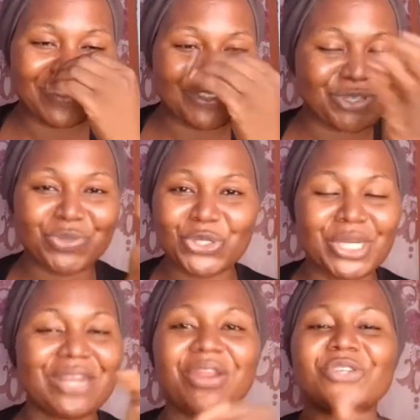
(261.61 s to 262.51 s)

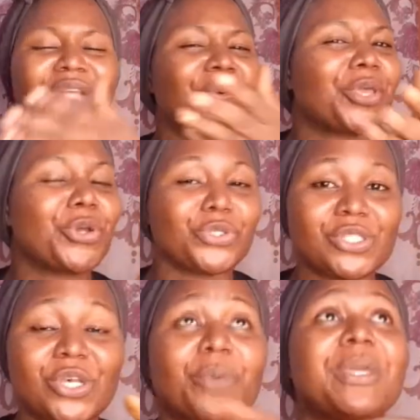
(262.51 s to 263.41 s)
description area so we could talk,